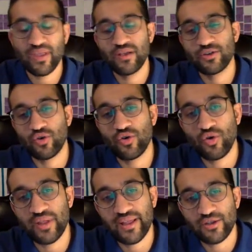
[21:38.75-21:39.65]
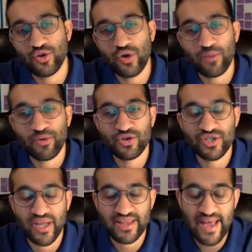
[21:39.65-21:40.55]
Don't approach it
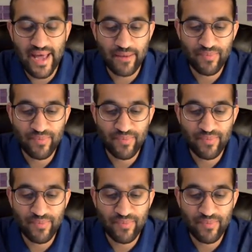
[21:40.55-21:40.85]
like that.